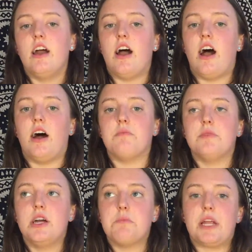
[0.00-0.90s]

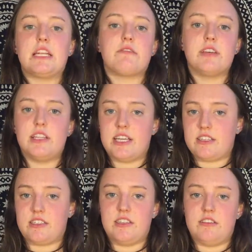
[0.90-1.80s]
but I definitely like
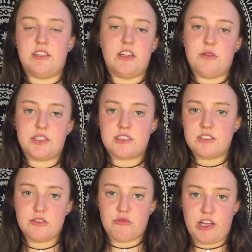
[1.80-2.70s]
still, you know, it's
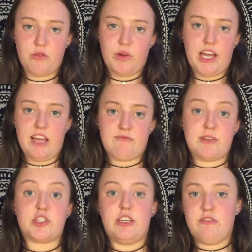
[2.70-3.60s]
still a great way,
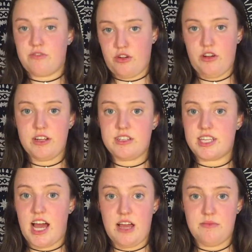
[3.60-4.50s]
especially for
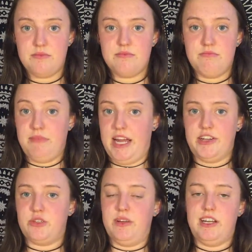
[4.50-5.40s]
time
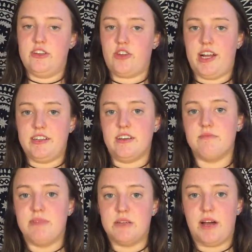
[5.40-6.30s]
management and trying to
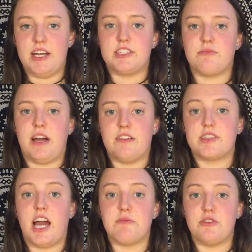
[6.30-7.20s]
minimize the amount of
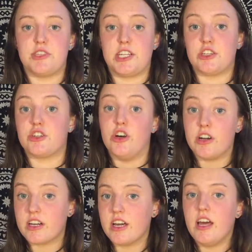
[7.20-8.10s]
time you're using to
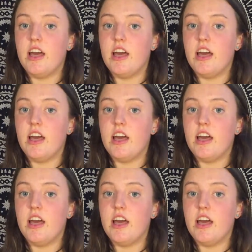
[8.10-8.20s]
cook.